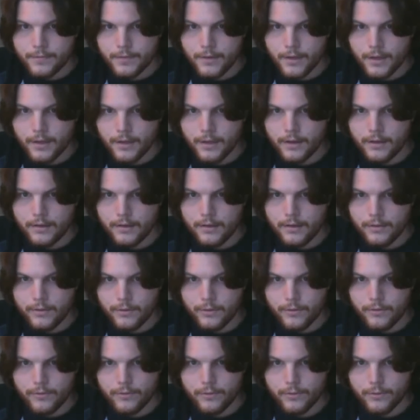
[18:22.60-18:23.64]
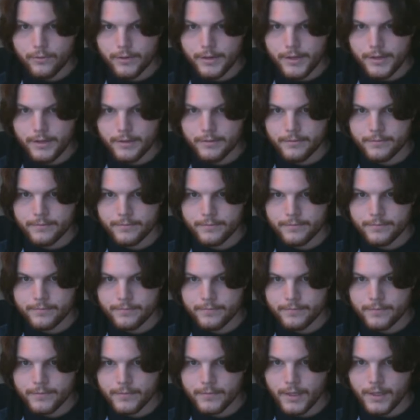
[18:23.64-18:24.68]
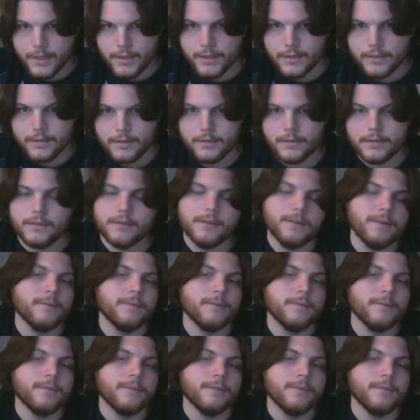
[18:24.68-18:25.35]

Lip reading: connecting to a fluorine, like this.